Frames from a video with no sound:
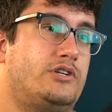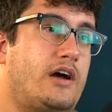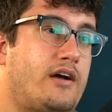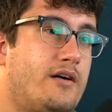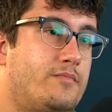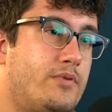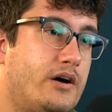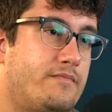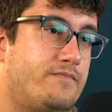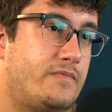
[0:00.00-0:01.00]
checkup,
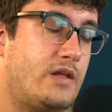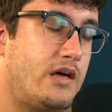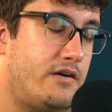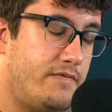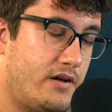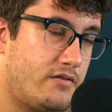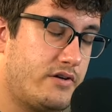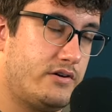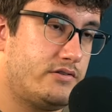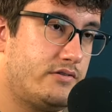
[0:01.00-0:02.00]
but any final
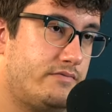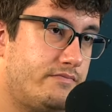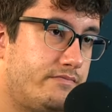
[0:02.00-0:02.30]
thoughts?